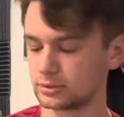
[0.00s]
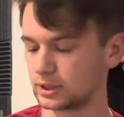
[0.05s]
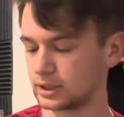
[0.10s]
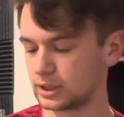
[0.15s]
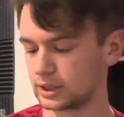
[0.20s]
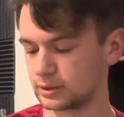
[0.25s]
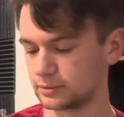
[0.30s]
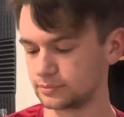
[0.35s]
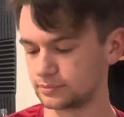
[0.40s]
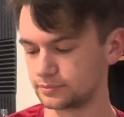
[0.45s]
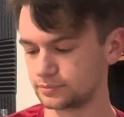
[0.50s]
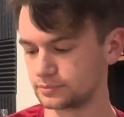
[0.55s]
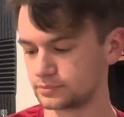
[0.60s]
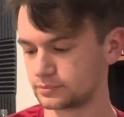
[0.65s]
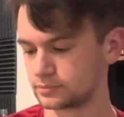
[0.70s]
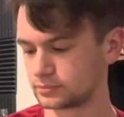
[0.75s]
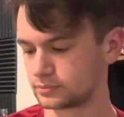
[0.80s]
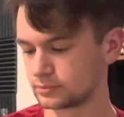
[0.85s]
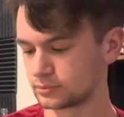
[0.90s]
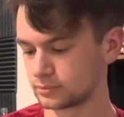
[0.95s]

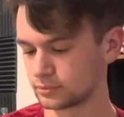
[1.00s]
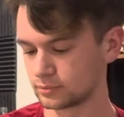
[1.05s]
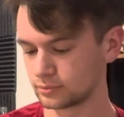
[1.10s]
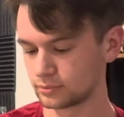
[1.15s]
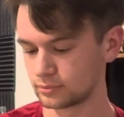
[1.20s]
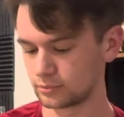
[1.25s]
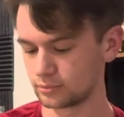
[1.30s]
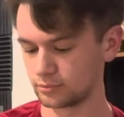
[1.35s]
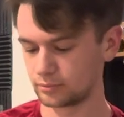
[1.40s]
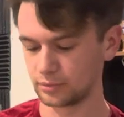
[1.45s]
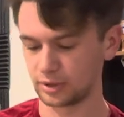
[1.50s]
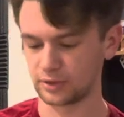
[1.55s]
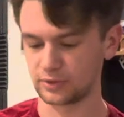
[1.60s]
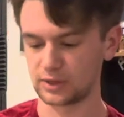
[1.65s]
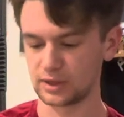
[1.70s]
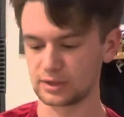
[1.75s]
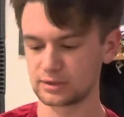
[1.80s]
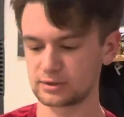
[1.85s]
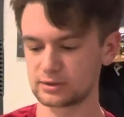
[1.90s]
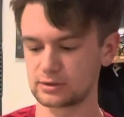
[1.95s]
But
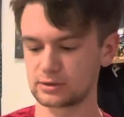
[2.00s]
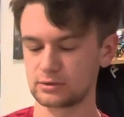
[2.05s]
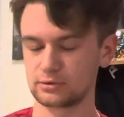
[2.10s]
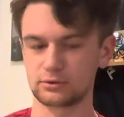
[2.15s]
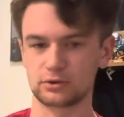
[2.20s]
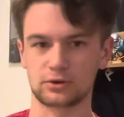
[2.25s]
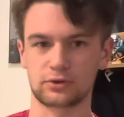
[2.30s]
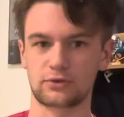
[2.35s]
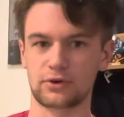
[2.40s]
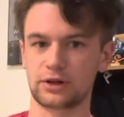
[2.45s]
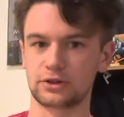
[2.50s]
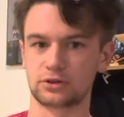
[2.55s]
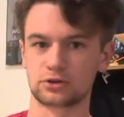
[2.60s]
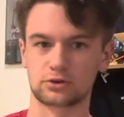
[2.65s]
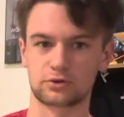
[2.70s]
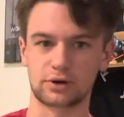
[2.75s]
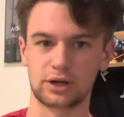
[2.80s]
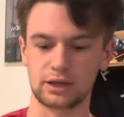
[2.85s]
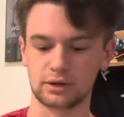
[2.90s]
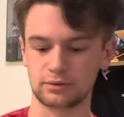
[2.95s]
this just flies
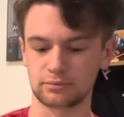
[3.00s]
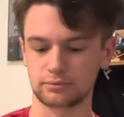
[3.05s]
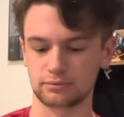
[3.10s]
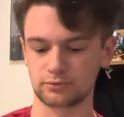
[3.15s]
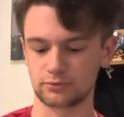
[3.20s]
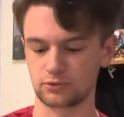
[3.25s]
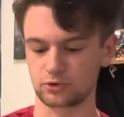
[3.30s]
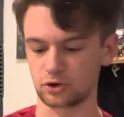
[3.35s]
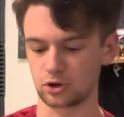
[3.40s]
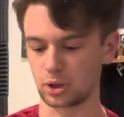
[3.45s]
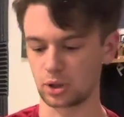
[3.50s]
straight for a